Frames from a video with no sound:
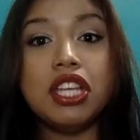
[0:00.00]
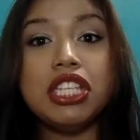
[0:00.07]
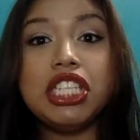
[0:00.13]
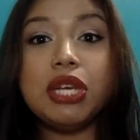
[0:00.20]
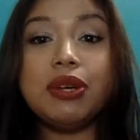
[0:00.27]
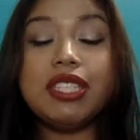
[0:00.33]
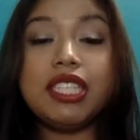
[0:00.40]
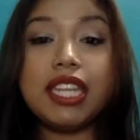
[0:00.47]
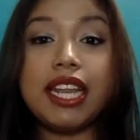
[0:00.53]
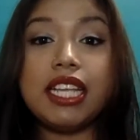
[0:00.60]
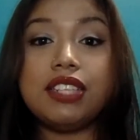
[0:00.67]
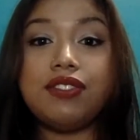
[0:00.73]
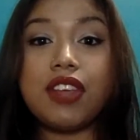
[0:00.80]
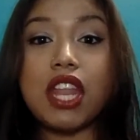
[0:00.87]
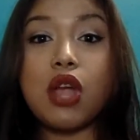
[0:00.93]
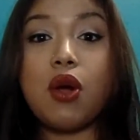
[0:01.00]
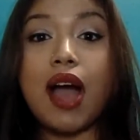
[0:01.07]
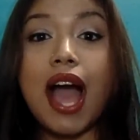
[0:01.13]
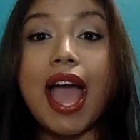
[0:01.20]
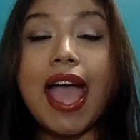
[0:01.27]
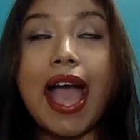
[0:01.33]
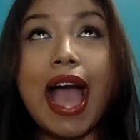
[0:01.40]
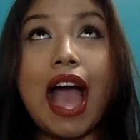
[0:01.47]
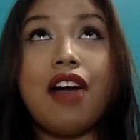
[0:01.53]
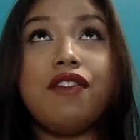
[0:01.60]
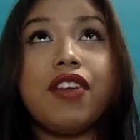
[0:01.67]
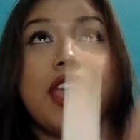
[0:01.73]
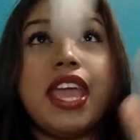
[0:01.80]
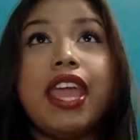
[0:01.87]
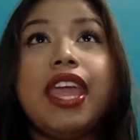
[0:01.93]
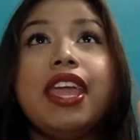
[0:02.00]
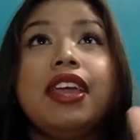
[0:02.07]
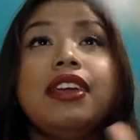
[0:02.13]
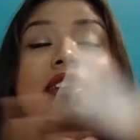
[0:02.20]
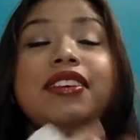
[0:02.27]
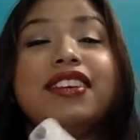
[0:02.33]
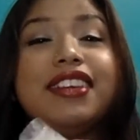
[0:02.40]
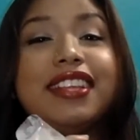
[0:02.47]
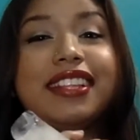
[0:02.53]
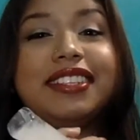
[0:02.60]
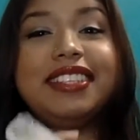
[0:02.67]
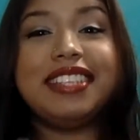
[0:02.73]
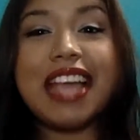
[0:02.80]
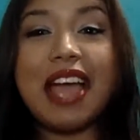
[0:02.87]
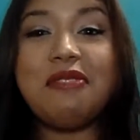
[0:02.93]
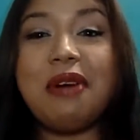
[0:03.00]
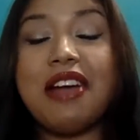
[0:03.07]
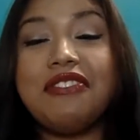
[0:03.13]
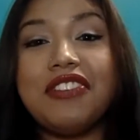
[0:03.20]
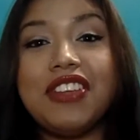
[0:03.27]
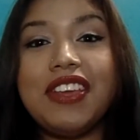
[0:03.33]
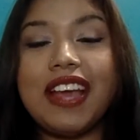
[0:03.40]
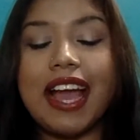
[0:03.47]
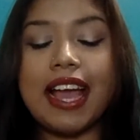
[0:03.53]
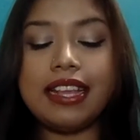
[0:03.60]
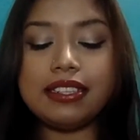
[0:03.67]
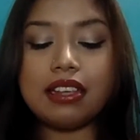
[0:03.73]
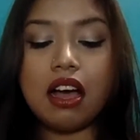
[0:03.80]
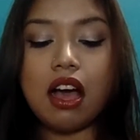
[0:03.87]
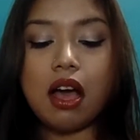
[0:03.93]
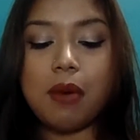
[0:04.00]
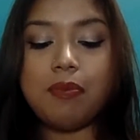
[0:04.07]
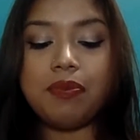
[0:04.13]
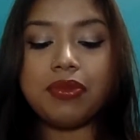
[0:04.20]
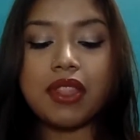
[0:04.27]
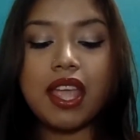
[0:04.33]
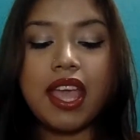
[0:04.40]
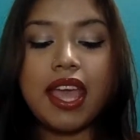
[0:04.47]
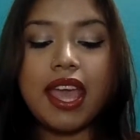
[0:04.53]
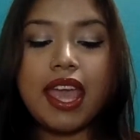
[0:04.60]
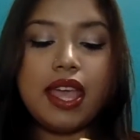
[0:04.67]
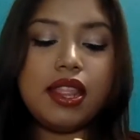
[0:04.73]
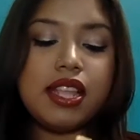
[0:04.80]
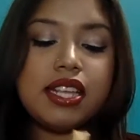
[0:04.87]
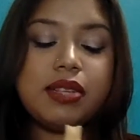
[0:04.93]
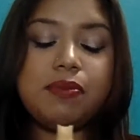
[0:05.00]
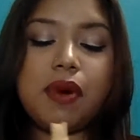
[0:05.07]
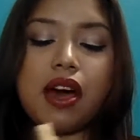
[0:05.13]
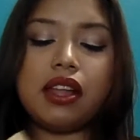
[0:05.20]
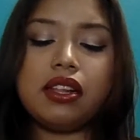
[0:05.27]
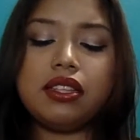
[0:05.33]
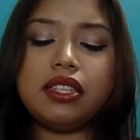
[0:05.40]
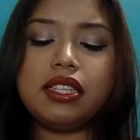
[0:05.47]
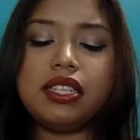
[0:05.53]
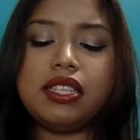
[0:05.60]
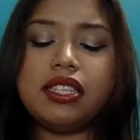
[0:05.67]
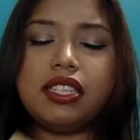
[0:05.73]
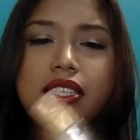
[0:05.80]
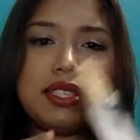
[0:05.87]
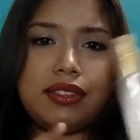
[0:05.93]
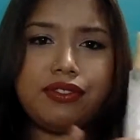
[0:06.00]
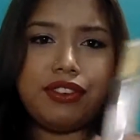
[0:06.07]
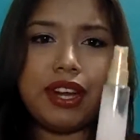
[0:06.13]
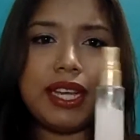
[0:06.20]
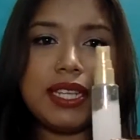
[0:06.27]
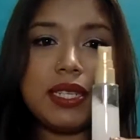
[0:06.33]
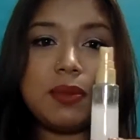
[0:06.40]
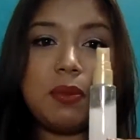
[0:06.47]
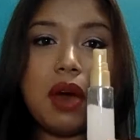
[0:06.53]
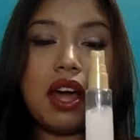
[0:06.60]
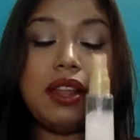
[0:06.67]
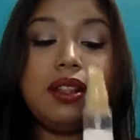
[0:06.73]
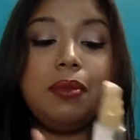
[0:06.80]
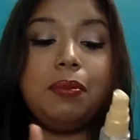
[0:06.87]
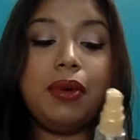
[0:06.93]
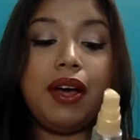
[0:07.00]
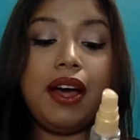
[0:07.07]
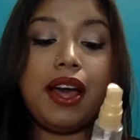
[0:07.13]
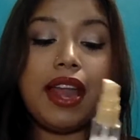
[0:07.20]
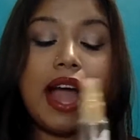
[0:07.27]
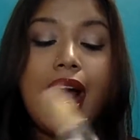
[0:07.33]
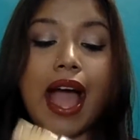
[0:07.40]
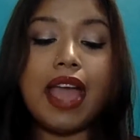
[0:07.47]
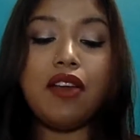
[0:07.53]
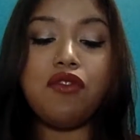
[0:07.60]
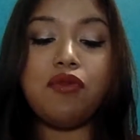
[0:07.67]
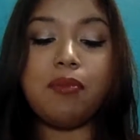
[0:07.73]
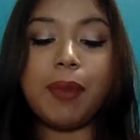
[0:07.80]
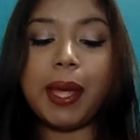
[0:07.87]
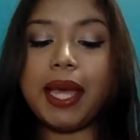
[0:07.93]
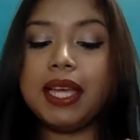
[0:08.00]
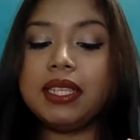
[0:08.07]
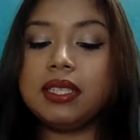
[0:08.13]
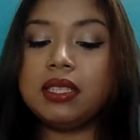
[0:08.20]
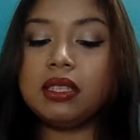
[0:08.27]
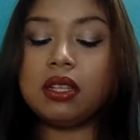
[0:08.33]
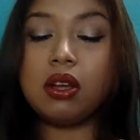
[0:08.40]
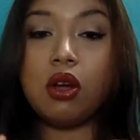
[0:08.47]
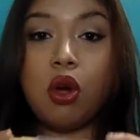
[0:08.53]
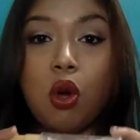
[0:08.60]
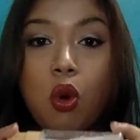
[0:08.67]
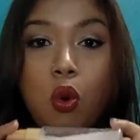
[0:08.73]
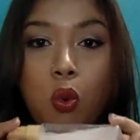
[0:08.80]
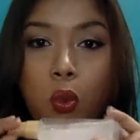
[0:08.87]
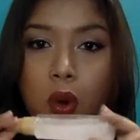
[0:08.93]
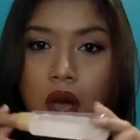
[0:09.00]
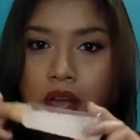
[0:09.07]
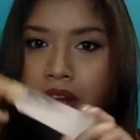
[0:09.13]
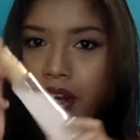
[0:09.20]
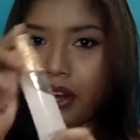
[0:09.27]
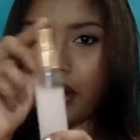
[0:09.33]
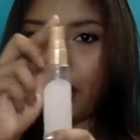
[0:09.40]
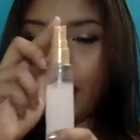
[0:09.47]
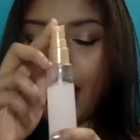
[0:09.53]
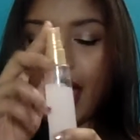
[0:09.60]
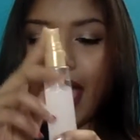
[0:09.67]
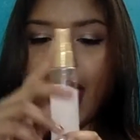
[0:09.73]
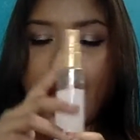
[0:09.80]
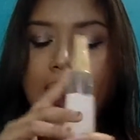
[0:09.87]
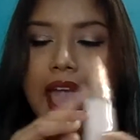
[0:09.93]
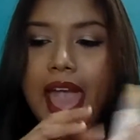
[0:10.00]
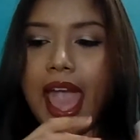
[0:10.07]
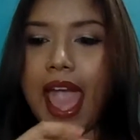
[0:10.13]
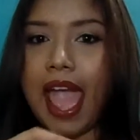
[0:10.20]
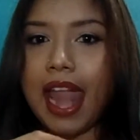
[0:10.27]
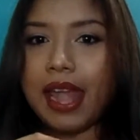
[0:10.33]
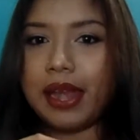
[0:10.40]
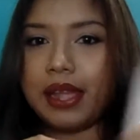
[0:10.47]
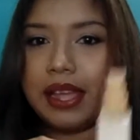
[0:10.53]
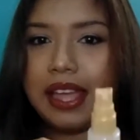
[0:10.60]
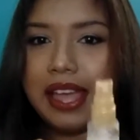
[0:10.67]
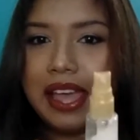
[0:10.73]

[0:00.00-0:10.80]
So in today's video, I have a DIY for you guys. In this bottle, this is just a fragrance bottle, but I've mixed water and